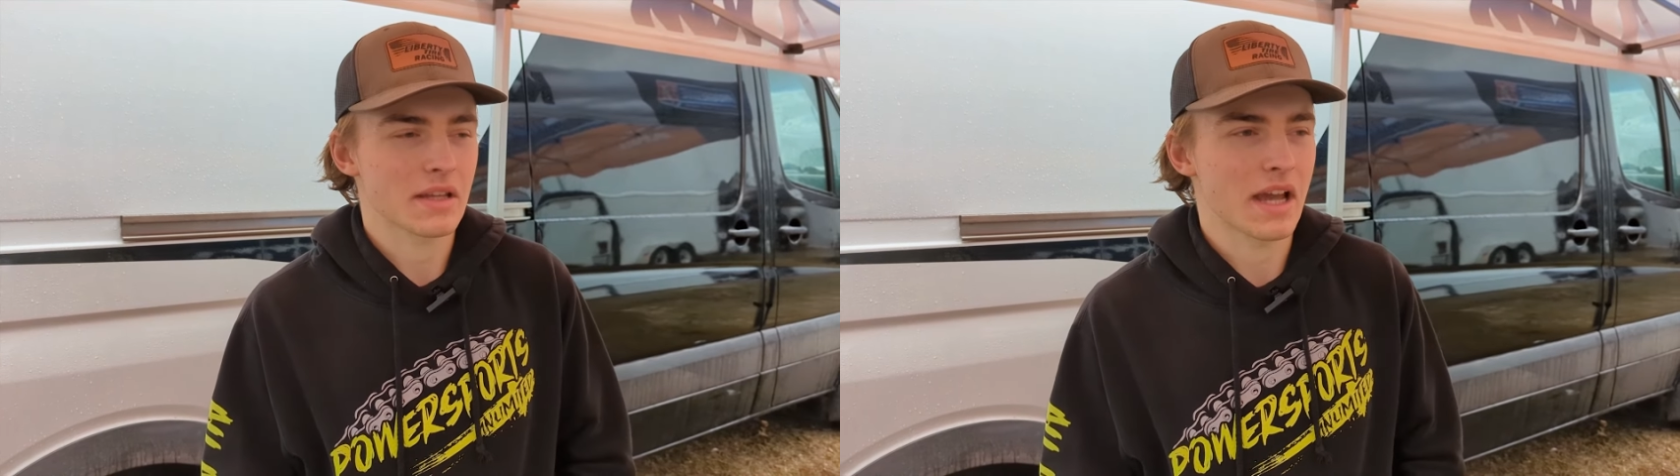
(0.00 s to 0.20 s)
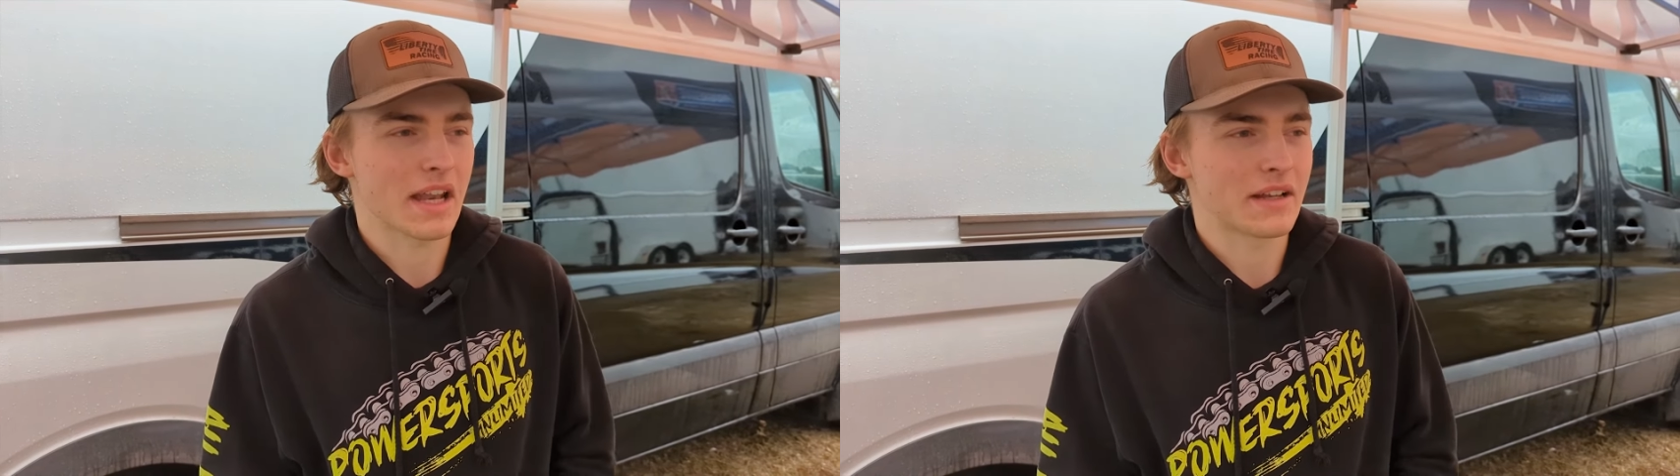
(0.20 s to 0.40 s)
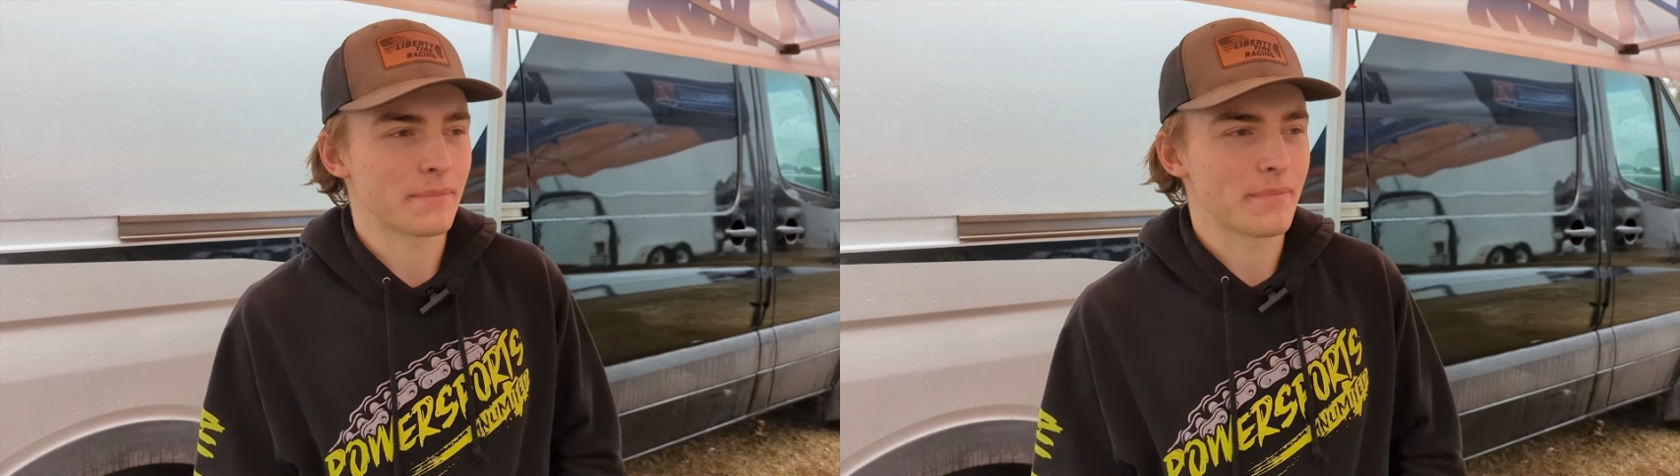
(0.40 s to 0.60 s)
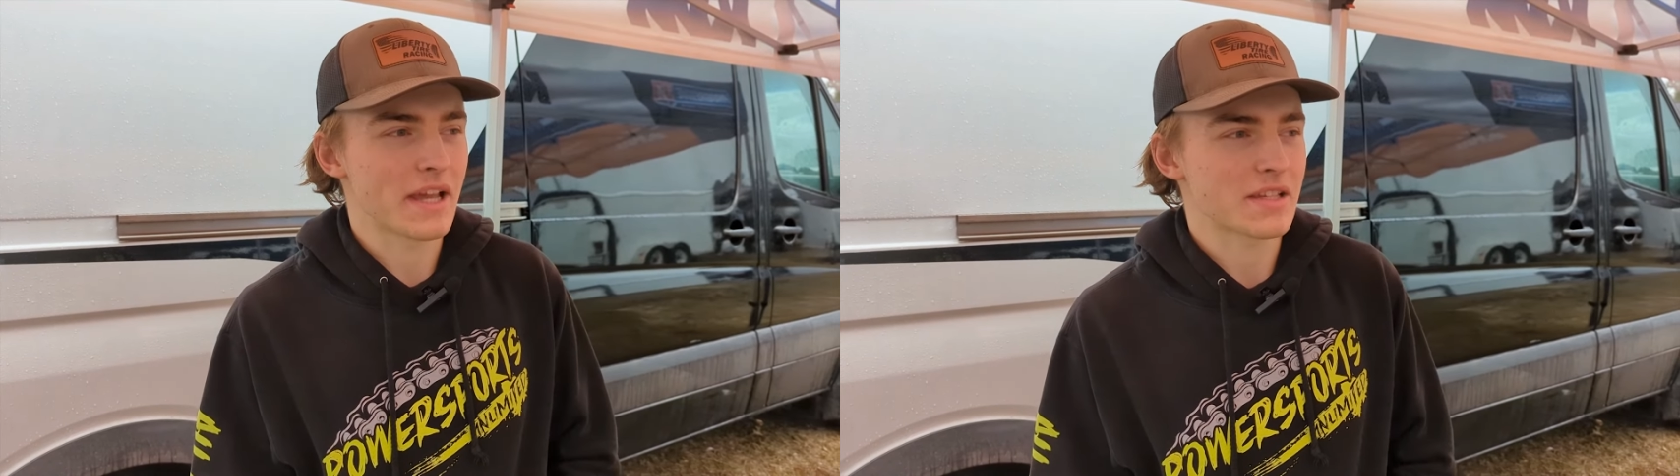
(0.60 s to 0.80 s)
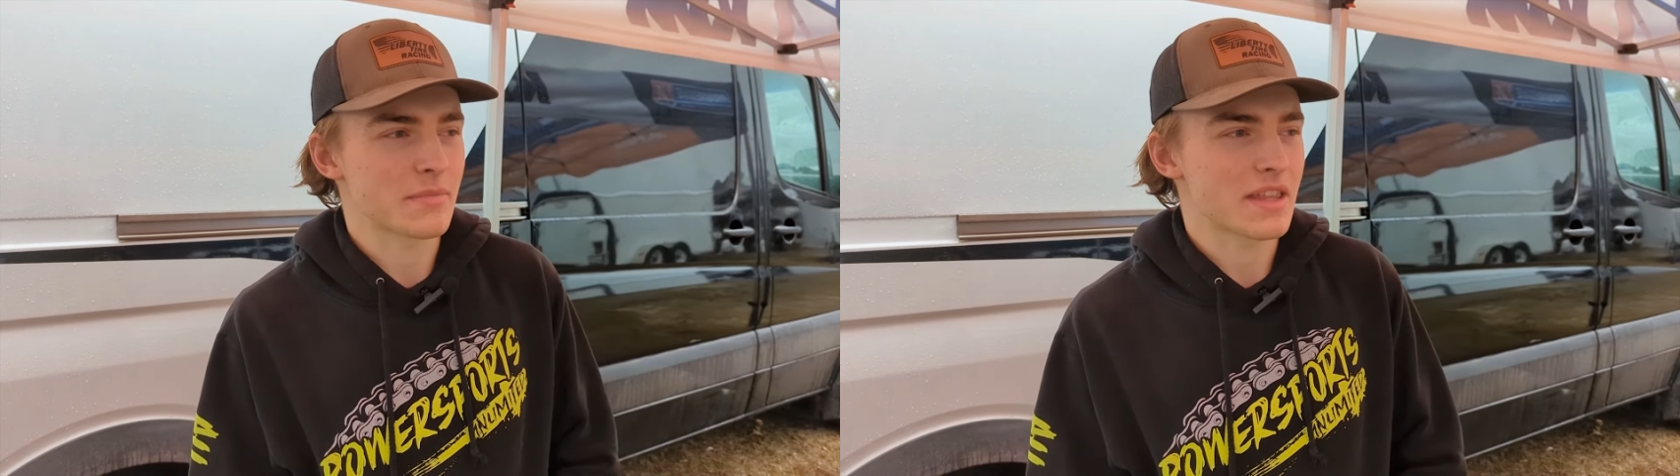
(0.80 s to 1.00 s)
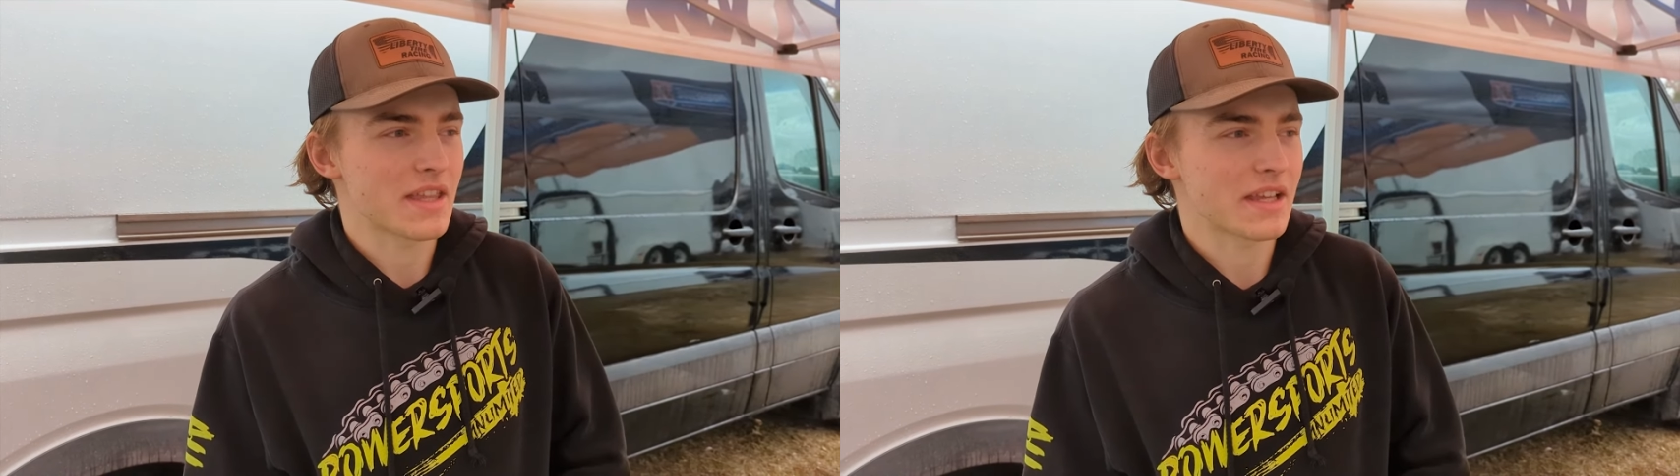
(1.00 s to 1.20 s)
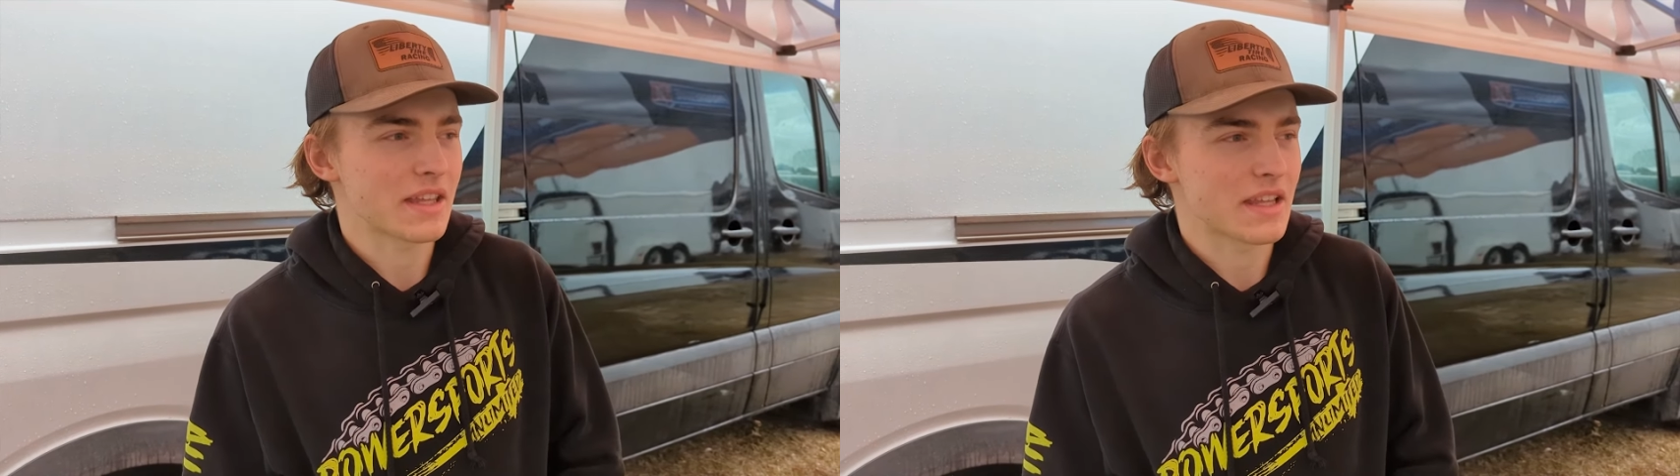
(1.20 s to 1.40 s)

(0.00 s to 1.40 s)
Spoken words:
kind of makes me think of